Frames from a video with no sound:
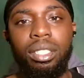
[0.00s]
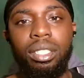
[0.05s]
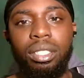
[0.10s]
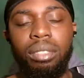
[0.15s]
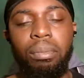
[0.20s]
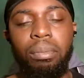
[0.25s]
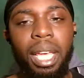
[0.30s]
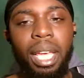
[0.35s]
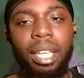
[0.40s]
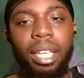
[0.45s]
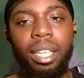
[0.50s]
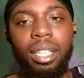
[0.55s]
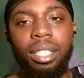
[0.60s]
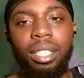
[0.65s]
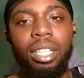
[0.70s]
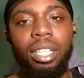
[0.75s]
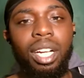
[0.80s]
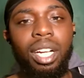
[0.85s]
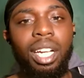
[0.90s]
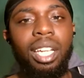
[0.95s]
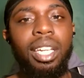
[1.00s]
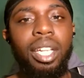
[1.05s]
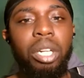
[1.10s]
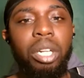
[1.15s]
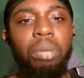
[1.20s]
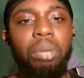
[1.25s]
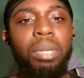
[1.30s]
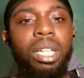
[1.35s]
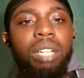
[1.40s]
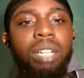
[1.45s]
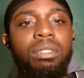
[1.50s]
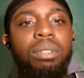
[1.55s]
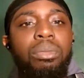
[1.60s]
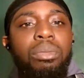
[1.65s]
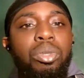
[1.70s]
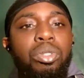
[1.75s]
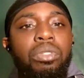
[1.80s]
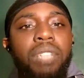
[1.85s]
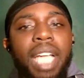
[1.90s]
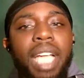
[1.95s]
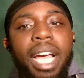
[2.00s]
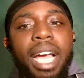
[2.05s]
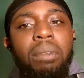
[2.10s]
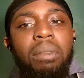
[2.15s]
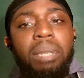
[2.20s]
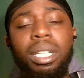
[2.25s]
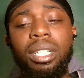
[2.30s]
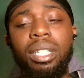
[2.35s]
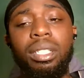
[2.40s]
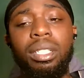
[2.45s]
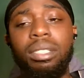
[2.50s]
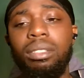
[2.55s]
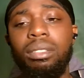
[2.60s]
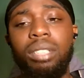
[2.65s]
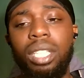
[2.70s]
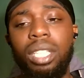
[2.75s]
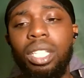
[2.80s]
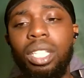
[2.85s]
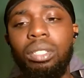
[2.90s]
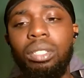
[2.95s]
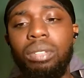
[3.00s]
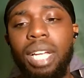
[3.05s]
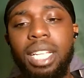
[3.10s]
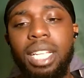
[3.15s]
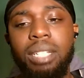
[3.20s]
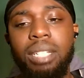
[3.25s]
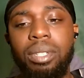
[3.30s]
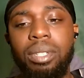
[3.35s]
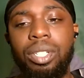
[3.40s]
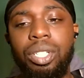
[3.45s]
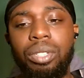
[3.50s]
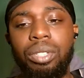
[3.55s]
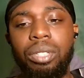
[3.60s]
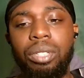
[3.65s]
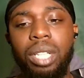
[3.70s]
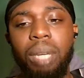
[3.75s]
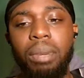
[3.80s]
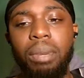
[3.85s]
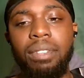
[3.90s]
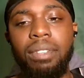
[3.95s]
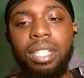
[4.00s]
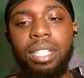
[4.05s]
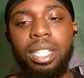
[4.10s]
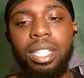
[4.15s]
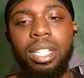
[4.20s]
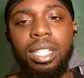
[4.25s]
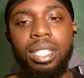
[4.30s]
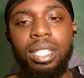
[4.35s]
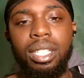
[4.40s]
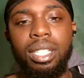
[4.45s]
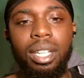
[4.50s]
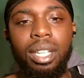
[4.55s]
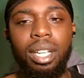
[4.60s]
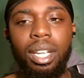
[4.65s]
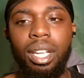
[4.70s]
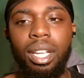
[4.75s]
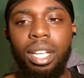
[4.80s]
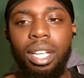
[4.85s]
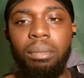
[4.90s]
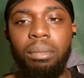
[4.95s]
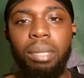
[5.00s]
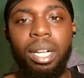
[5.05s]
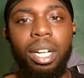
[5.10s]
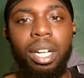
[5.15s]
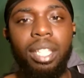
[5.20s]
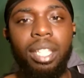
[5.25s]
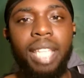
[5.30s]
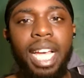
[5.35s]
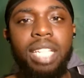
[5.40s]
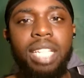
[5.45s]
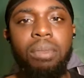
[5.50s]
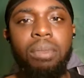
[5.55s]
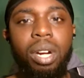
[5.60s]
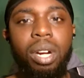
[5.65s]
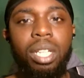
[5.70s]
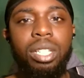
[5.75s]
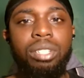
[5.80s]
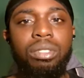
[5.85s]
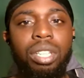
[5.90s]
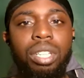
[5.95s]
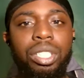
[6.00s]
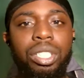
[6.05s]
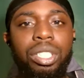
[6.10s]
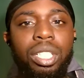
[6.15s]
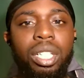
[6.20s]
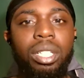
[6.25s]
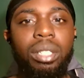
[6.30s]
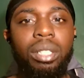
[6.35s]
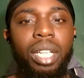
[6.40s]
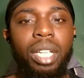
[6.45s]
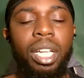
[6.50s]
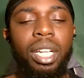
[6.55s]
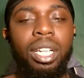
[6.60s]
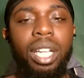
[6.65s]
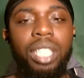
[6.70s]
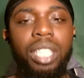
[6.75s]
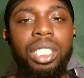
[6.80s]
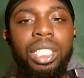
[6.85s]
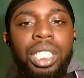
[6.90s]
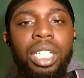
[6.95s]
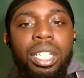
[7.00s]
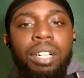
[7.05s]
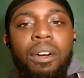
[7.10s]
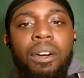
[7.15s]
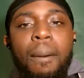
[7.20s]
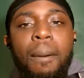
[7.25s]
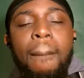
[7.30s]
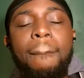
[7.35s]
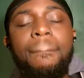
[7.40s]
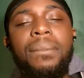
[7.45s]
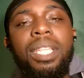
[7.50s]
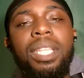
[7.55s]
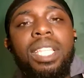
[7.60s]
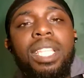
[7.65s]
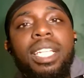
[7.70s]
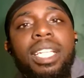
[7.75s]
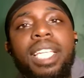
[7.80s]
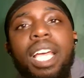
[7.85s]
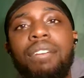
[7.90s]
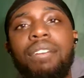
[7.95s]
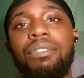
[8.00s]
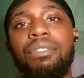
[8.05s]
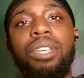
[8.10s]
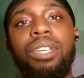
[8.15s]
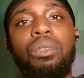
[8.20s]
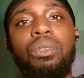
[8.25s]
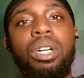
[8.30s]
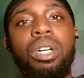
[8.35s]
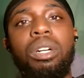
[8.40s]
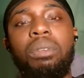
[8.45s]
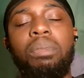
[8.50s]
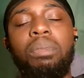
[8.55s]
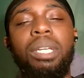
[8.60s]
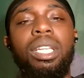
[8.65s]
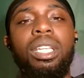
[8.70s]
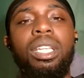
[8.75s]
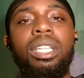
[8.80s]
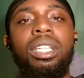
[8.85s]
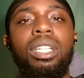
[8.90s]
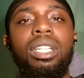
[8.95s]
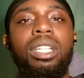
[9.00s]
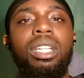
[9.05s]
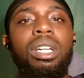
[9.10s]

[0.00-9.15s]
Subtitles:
making a little bit of a move down, but EU has been shooting up ever since. But that's market structure in a nutshell. There definitely will be